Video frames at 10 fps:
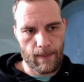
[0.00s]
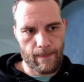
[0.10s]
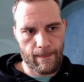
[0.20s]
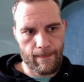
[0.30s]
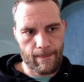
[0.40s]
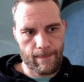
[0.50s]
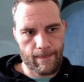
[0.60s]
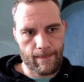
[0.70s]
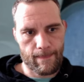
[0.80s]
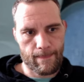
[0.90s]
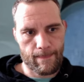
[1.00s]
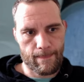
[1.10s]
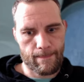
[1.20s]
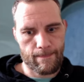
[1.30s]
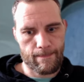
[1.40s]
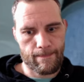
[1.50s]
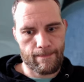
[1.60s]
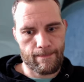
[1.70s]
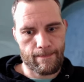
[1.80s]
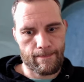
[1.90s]

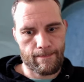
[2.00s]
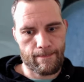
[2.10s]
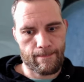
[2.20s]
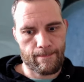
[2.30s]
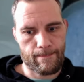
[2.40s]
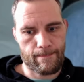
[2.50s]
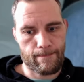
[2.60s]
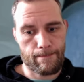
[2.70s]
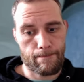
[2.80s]
The person shown says nothing.